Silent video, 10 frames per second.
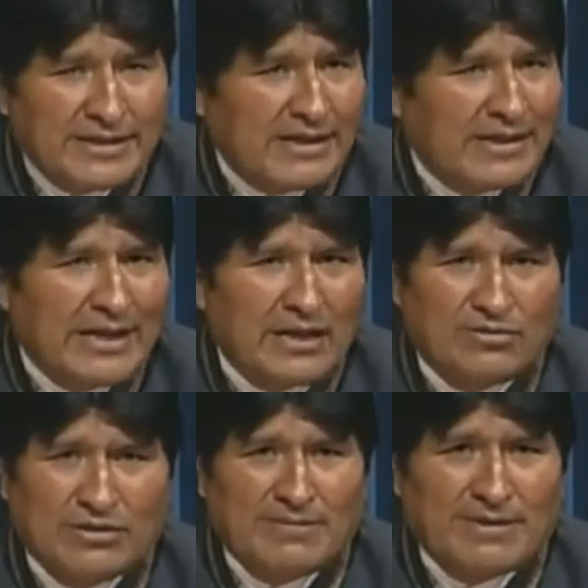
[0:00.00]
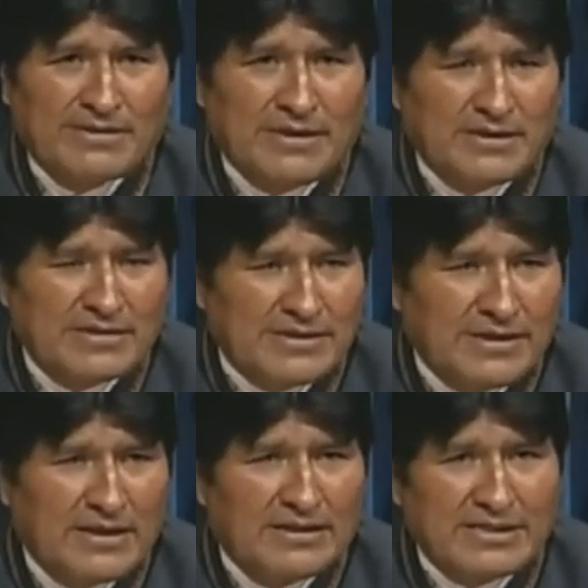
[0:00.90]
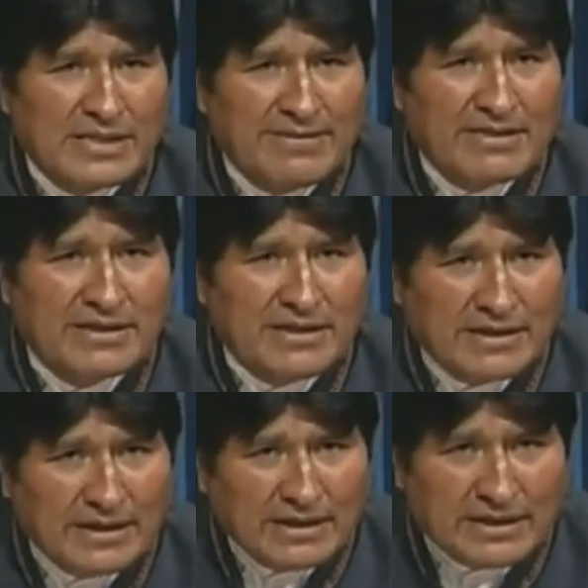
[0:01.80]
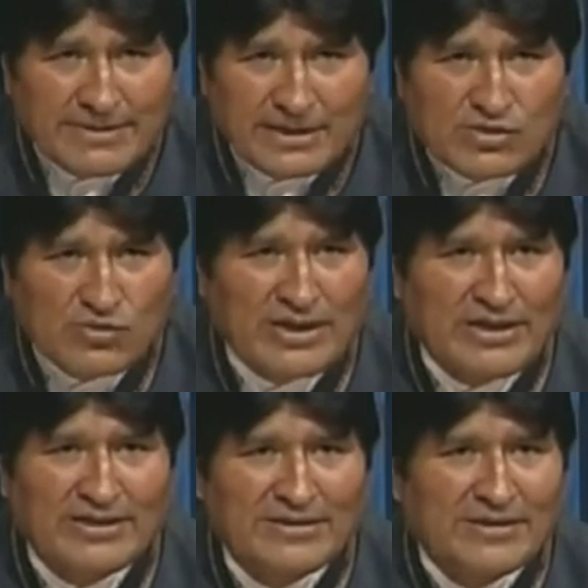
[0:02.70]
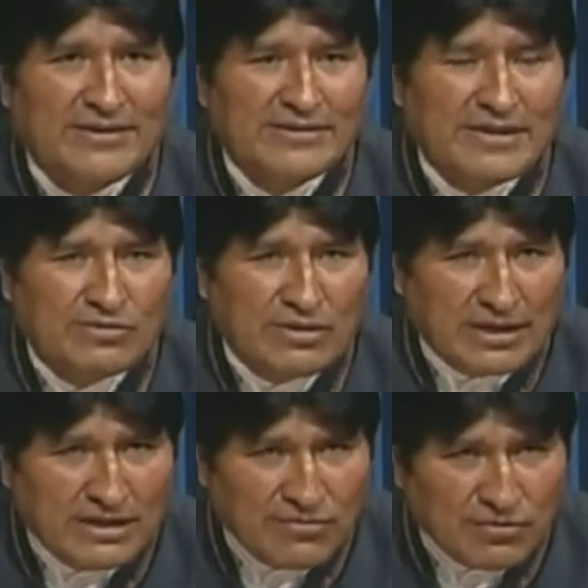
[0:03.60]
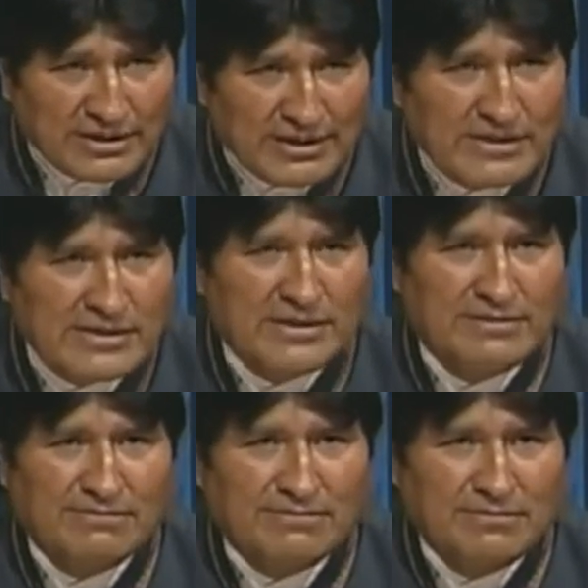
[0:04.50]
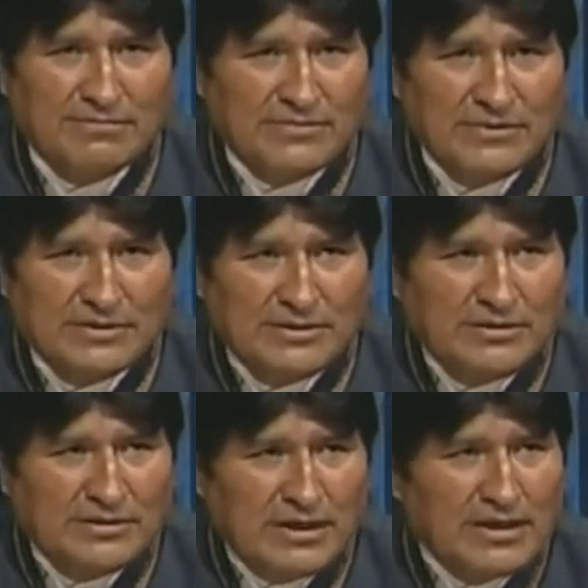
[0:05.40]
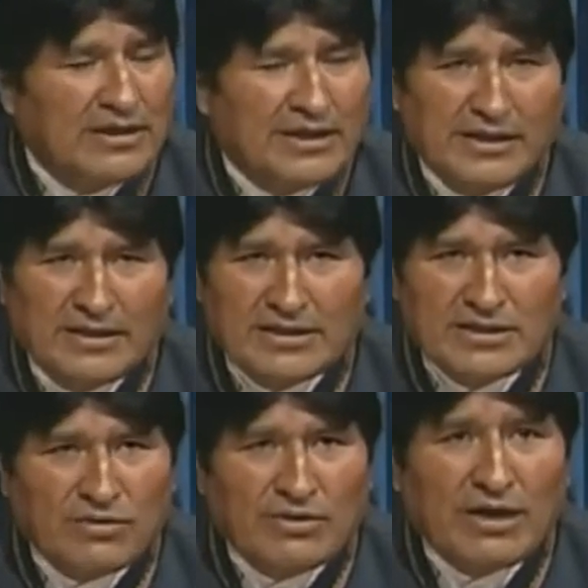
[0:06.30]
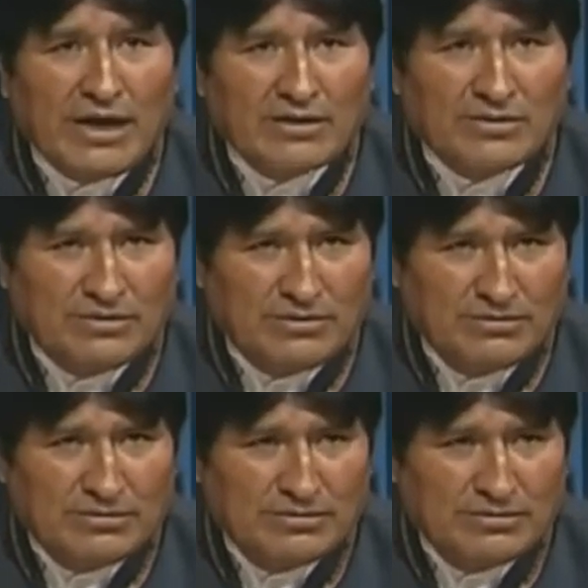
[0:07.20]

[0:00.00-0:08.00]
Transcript: The family is strengthened, of course. The fact that President Chavez is back in Venezuela is strengthening them all.